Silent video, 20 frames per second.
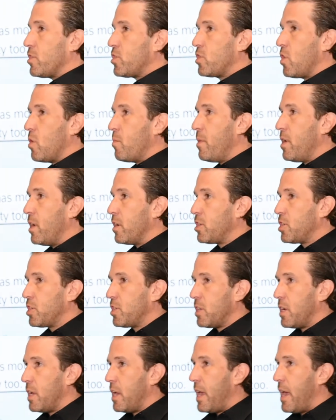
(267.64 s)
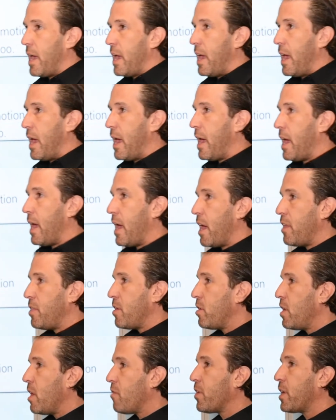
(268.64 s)
is so much, and
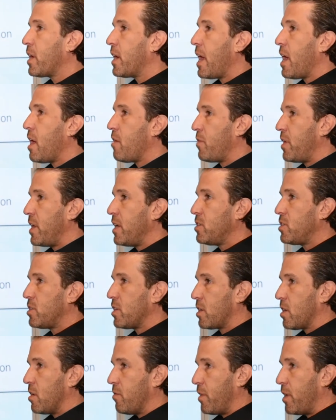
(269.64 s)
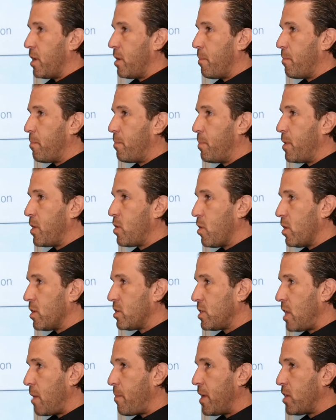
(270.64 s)
they're never going to have an ASIC of it
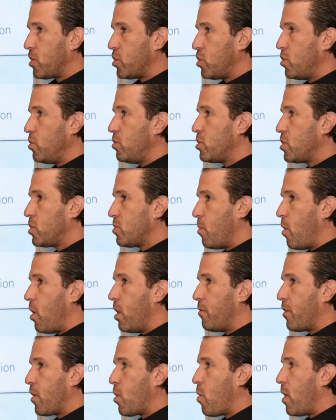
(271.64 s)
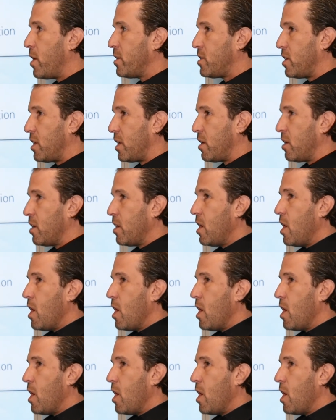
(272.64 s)
because they make too small of a quantity.